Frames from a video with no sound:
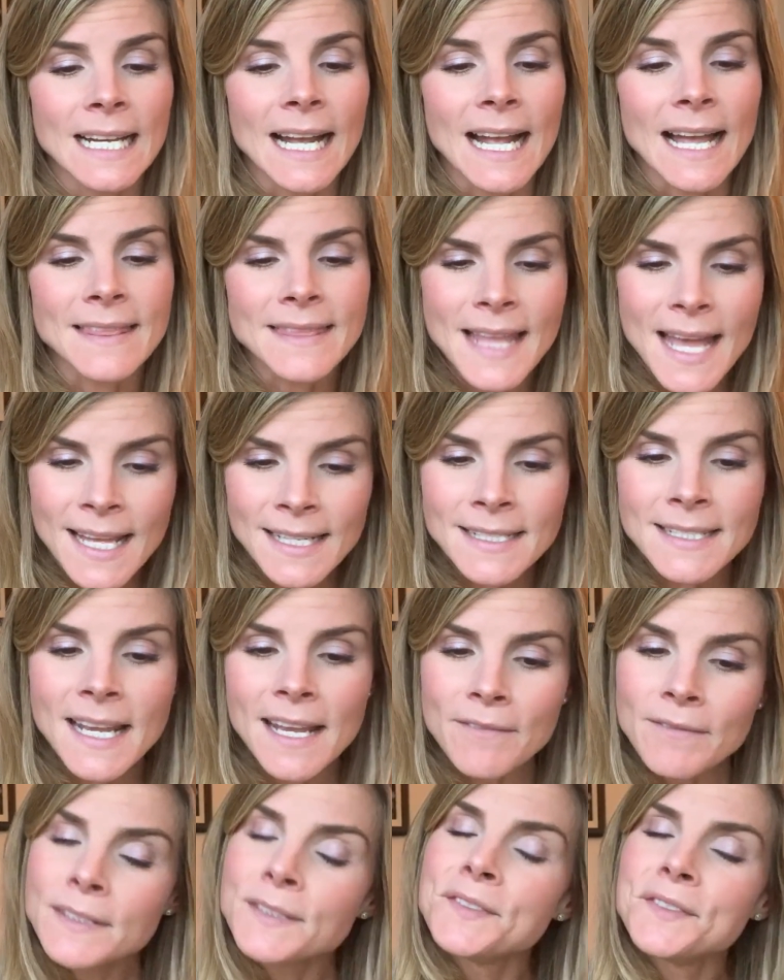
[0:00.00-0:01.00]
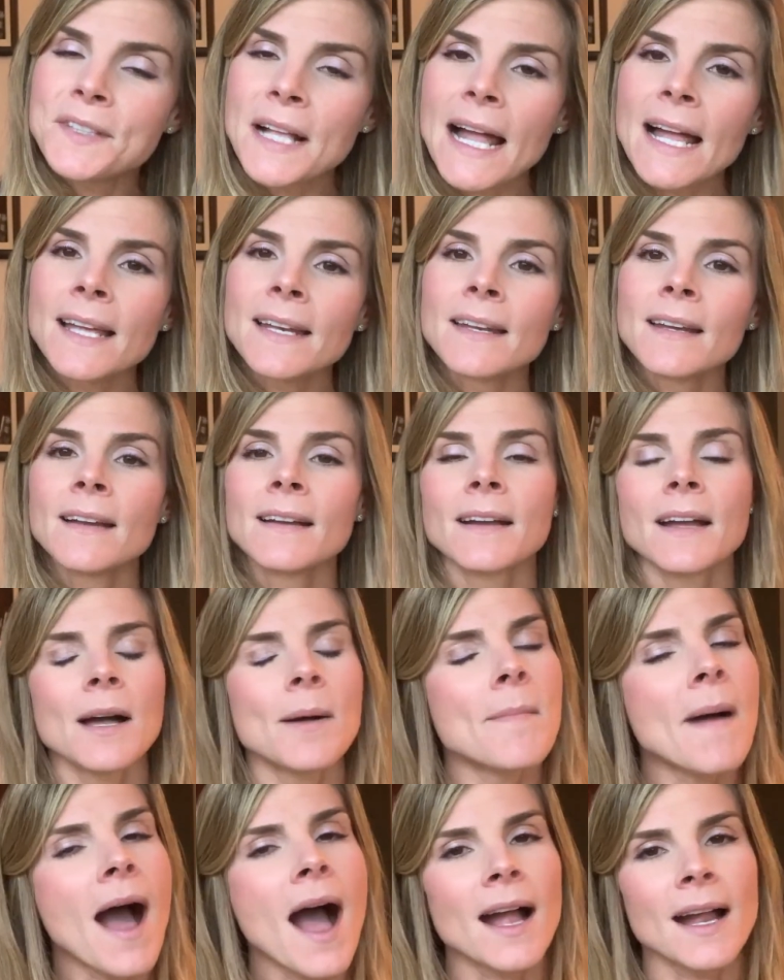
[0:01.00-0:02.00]
And then David said,
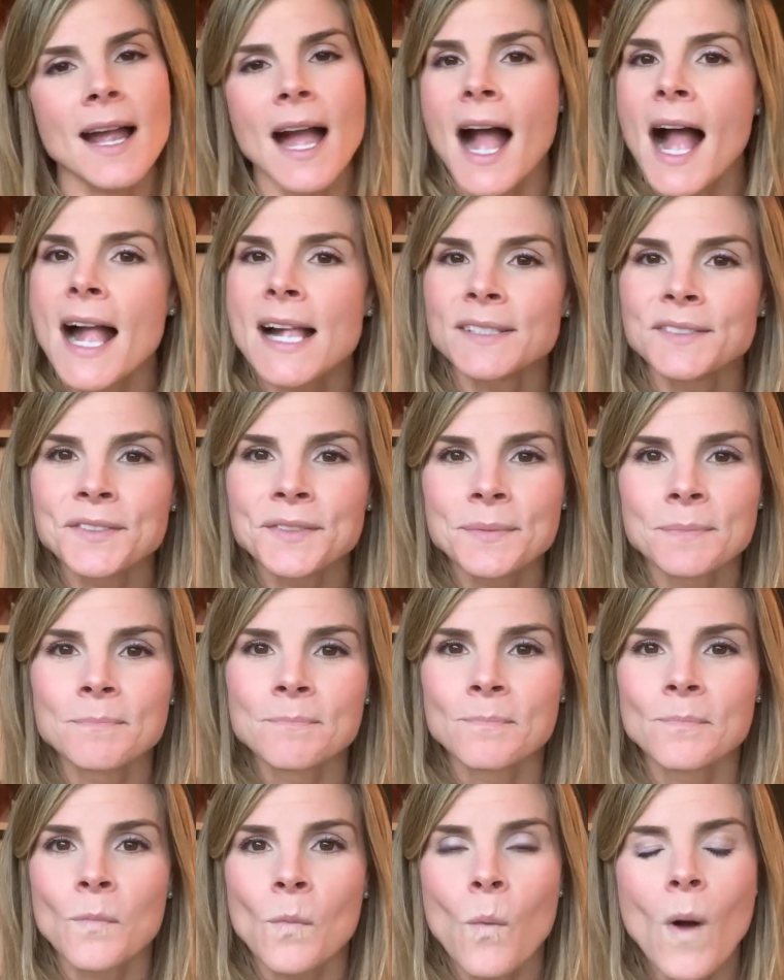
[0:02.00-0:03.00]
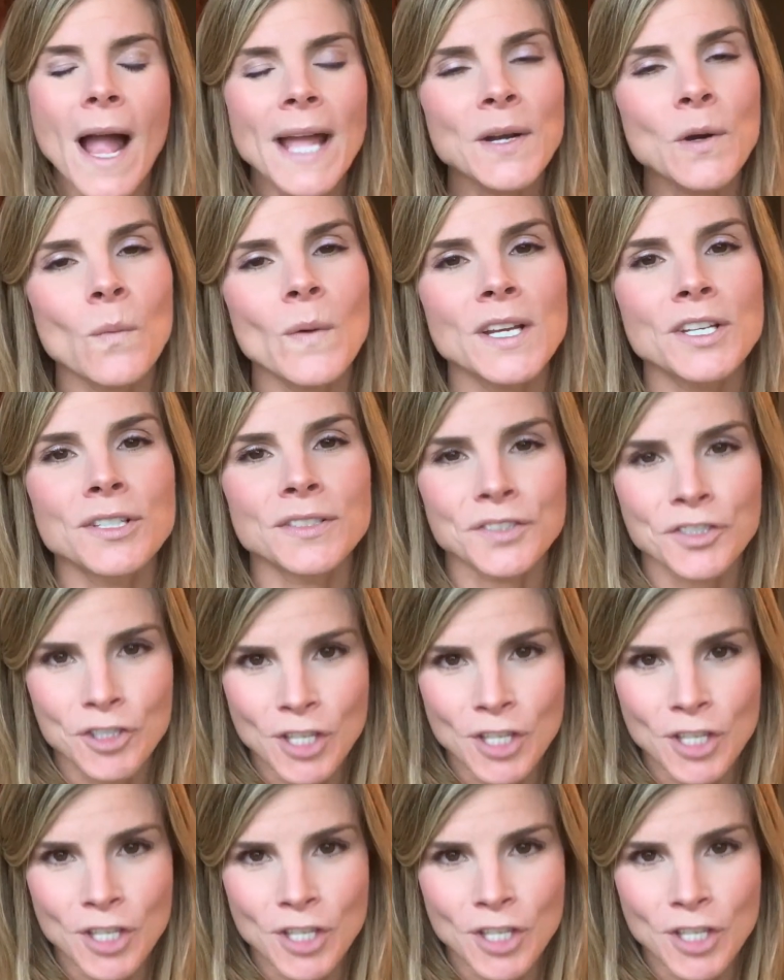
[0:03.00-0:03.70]
come on guys, why don't we just